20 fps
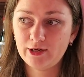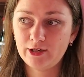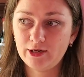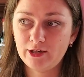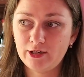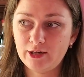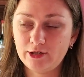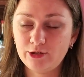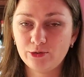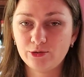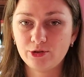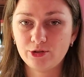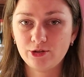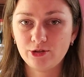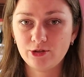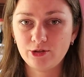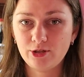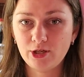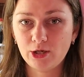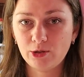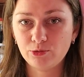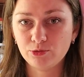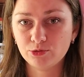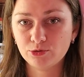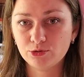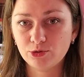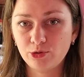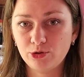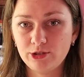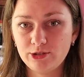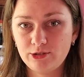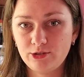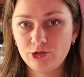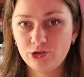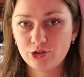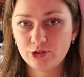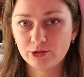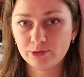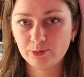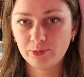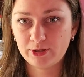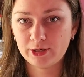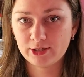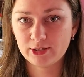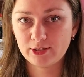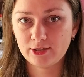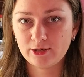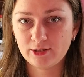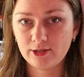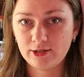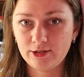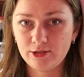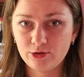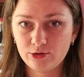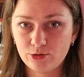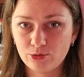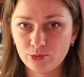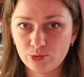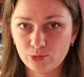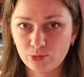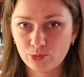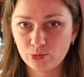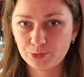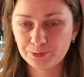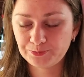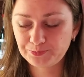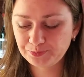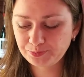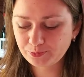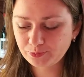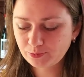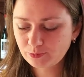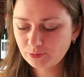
you can download a digital pattern into